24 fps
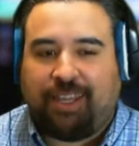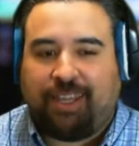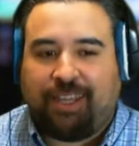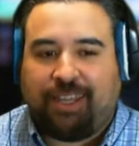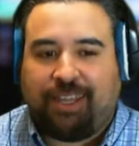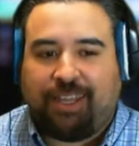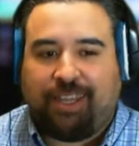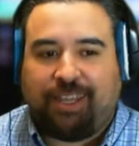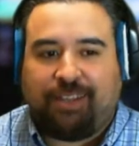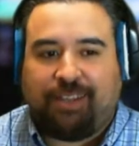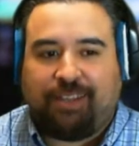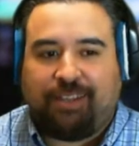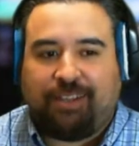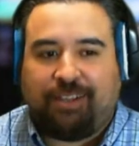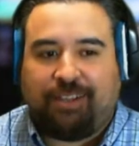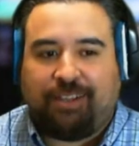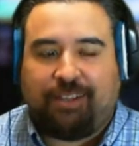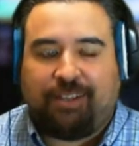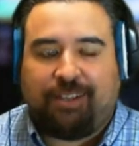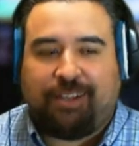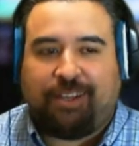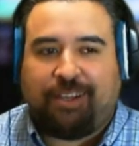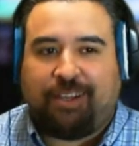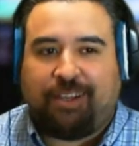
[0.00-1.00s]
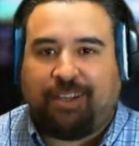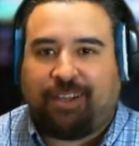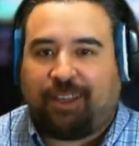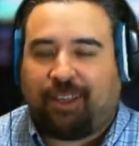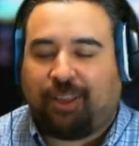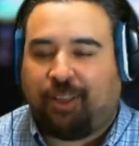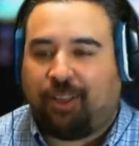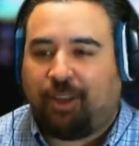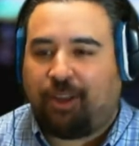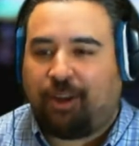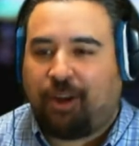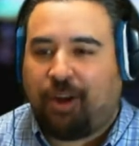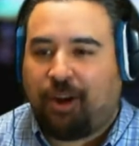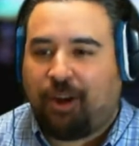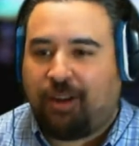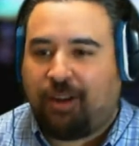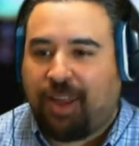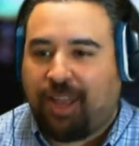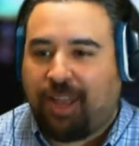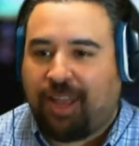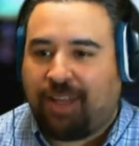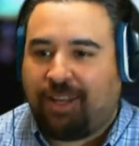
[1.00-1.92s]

the car